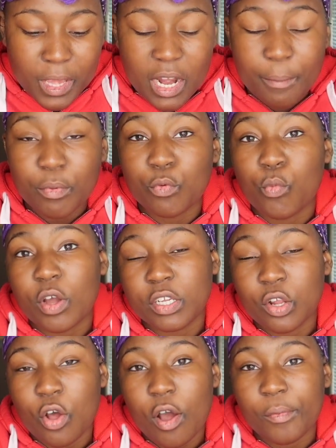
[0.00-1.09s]
And I remember walking
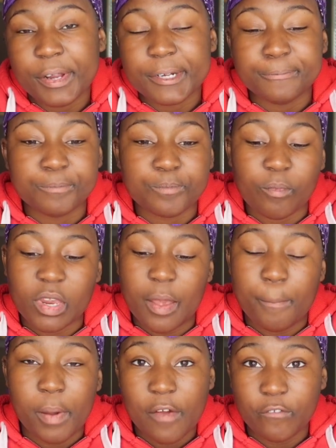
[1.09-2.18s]
in the hallway,
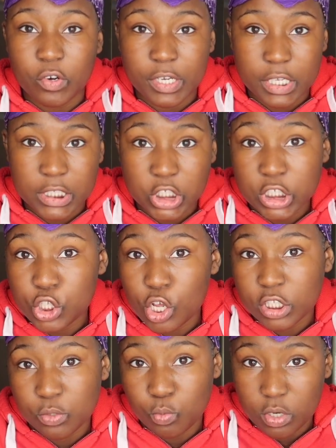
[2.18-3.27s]
and my friend, she
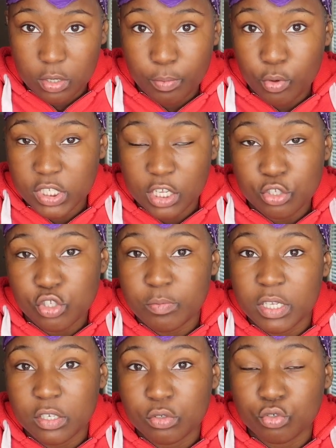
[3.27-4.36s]
talked to one of the boys that used to
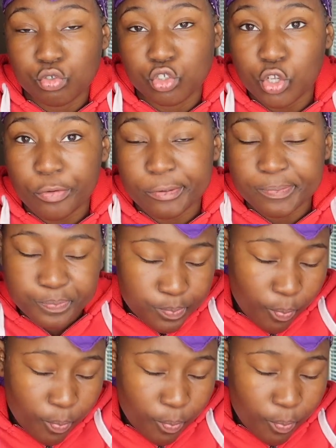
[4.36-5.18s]
be in the little circle.